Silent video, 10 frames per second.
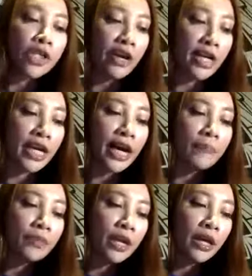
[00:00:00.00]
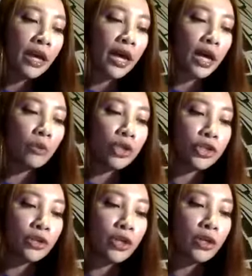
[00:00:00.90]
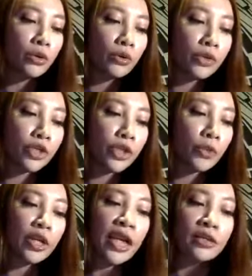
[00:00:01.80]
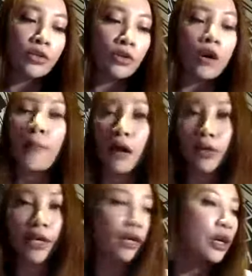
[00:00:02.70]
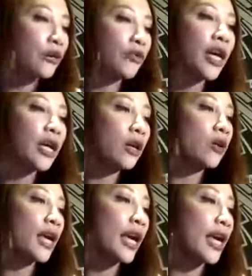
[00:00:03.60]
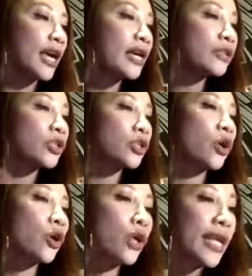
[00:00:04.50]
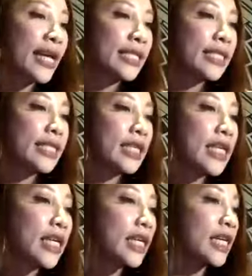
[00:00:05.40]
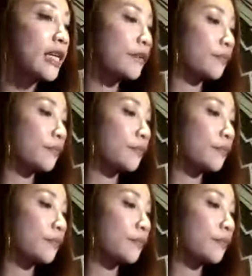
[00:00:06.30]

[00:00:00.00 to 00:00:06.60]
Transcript: Jerica, uh, which, she would like to know about her career. Okay, so let's see.